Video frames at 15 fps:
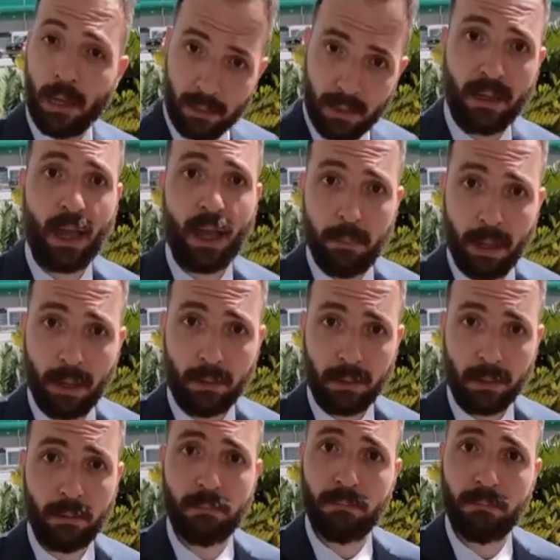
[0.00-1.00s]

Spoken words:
I think I'm healthy.